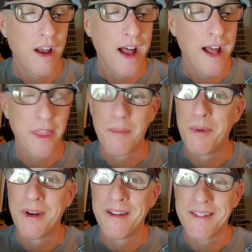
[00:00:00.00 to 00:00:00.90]
on the
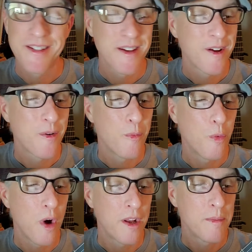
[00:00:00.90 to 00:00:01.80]
bridge.
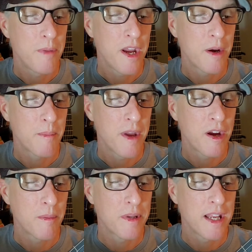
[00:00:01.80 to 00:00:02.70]
One pair
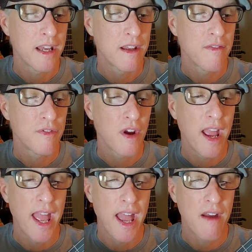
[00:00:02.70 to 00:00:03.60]
pair banana for
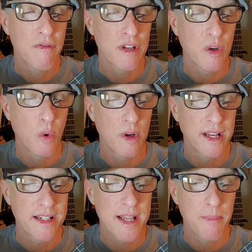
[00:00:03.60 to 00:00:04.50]
every chord
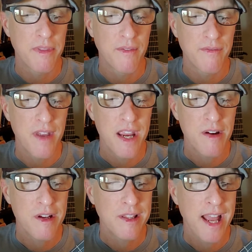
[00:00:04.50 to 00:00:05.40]
except the
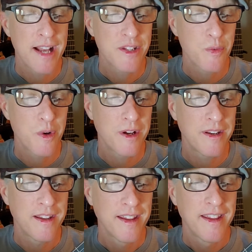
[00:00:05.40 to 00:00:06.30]
very last
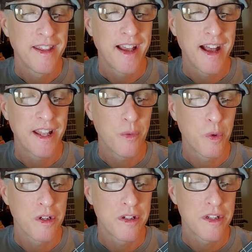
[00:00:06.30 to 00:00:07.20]
one. On the
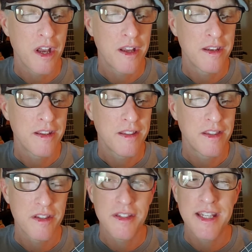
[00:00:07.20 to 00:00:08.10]
word done,
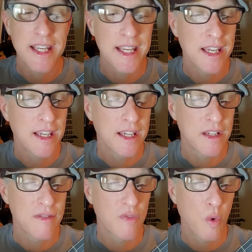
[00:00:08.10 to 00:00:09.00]
the C
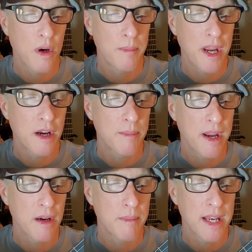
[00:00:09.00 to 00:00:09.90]
gets four pair
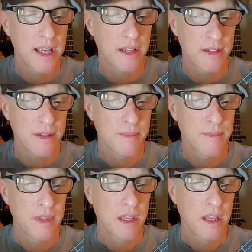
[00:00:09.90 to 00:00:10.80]
pair bananas.
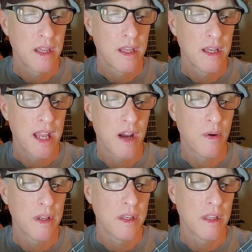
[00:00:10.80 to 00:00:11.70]

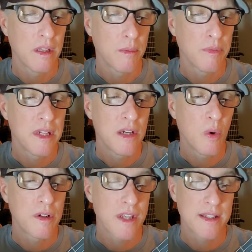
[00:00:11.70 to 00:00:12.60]
Now in the
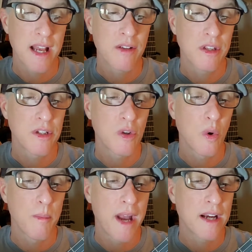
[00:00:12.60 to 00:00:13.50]
pre-chorus, it sounds like they're
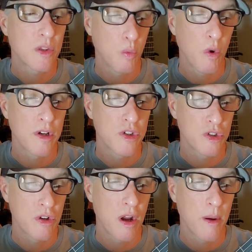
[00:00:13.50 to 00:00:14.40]
going back to one
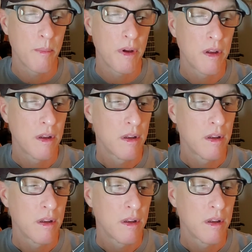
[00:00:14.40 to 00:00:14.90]
strum